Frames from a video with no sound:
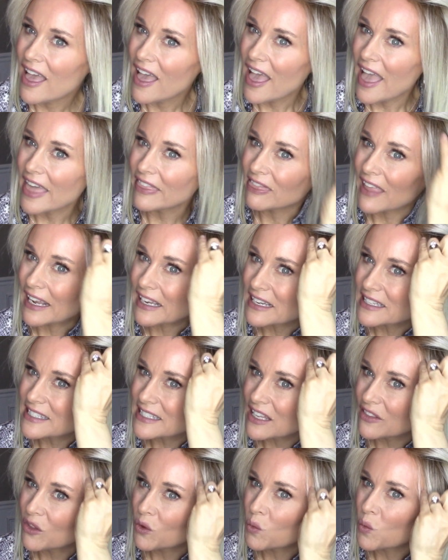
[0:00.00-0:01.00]
And like I
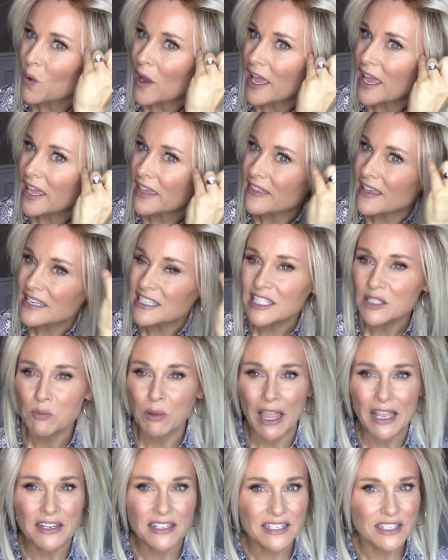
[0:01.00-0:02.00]
said, the way they
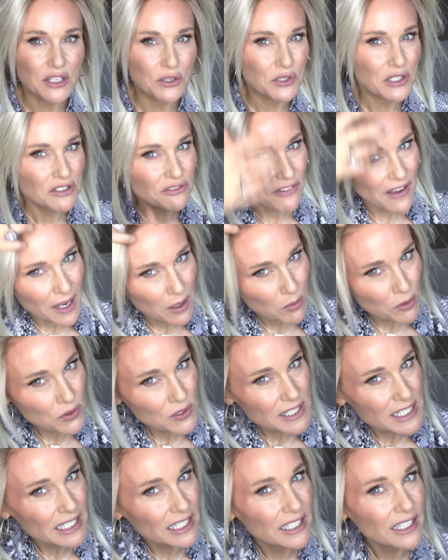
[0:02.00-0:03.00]
splice those
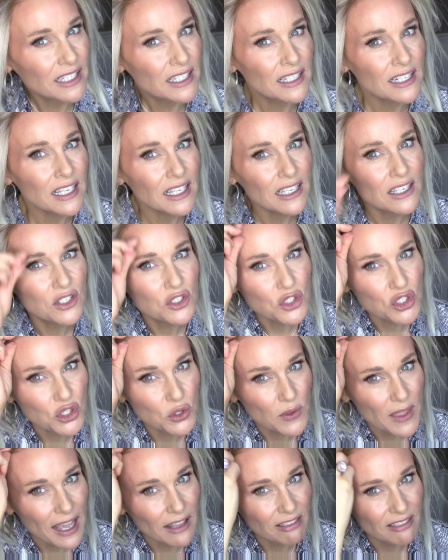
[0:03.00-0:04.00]
fibers in to
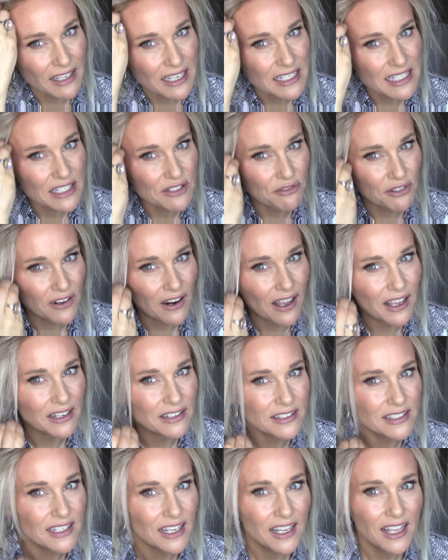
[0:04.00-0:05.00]
that lace
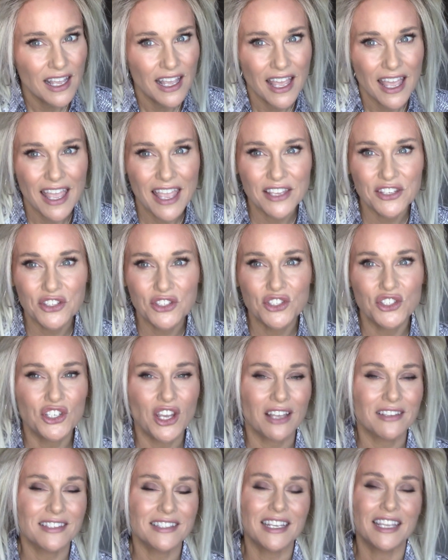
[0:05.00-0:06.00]
front is
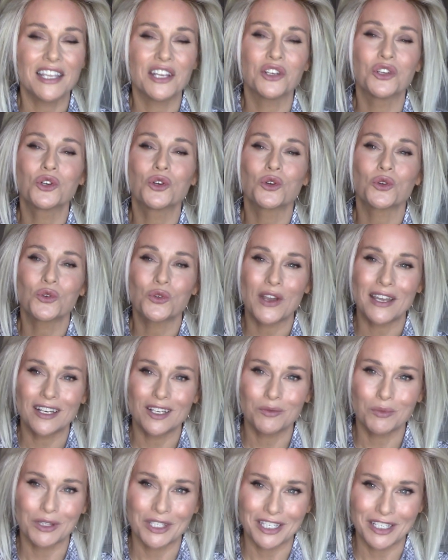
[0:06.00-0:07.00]
just
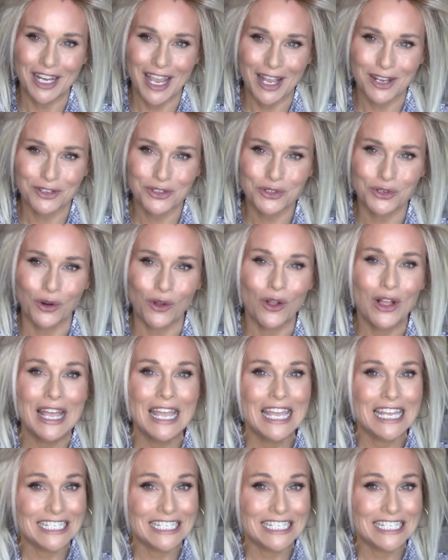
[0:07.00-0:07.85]
incredibly natural.